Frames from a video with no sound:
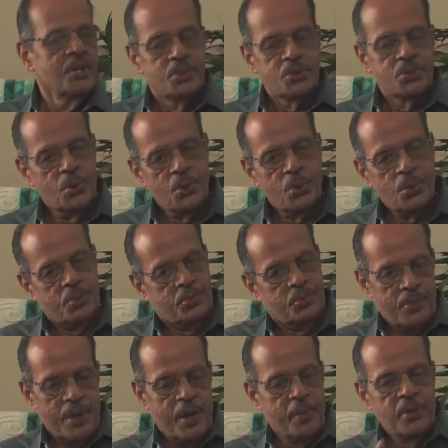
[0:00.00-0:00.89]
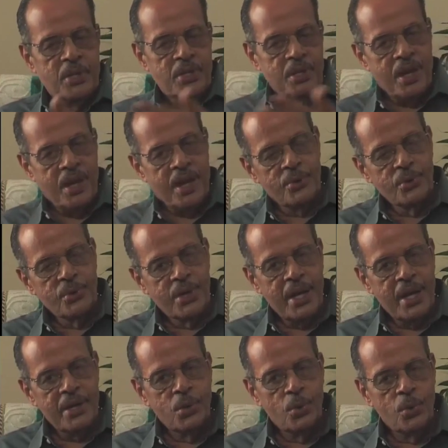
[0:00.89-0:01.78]
So, I mean, how
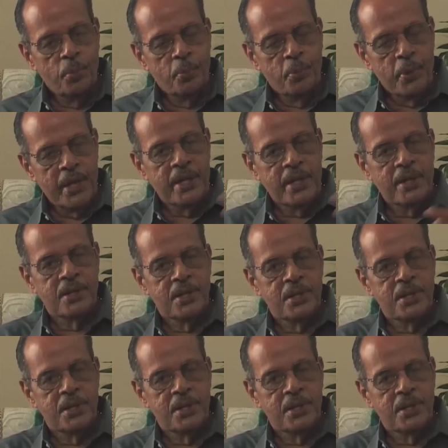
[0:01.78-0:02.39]
can you bring